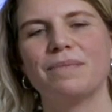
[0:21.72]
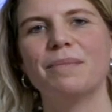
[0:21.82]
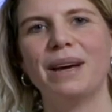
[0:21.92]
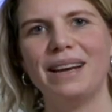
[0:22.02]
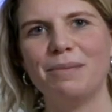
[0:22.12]

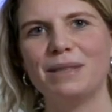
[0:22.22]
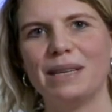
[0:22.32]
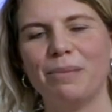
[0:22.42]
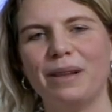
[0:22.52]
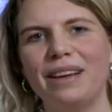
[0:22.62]
My name
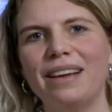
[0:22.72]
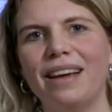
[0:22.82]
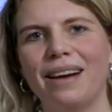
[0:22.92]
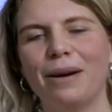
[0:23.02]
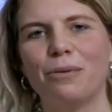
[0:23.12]
is Emily
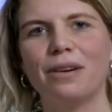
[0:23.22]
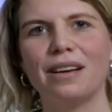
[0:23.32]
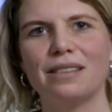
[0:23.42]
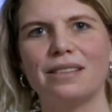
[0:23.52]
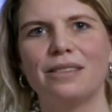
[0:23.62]
and I
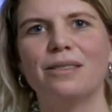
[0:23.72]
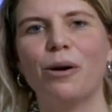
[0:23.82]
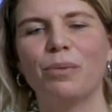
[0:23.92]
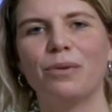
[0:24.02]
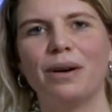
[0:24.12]
work as an
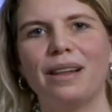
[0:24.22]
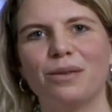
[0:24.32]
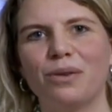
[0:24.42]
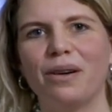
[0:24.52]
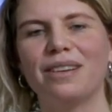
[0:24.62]

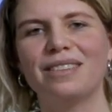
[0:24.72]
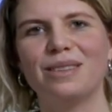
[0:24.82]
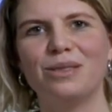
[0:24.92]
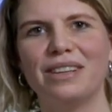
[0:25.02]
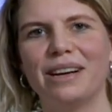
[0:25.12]
optoelectronics
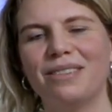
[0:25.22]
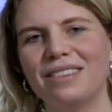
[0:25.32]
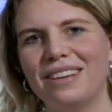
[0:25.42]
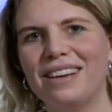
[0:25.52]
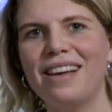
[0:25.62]
engineer.
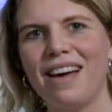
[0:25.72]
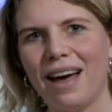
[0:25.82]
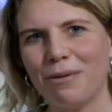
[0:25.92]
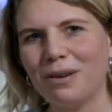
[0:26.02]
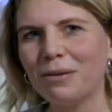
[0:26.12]

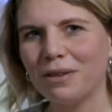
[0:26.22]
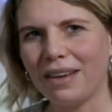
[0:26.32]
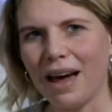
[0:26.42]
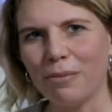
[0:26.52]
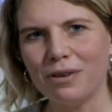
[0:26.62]
I work
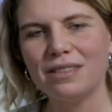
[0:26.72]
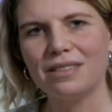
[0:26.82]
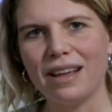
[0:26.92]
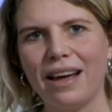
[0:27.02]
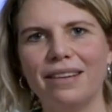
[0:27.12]
with
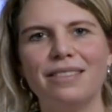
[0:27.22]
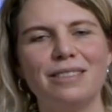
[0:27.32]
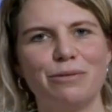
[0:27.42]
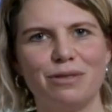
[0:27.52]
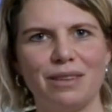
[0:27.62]
cameras
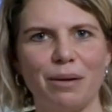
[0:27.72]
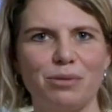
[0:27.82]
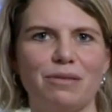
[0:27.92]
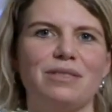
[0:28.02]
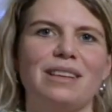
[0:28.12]
and different
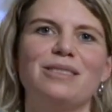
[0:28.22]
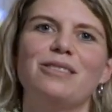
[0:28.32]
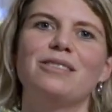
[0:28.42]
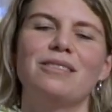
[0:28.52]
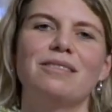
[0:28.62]
types of
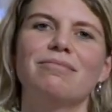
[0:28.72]
sensors.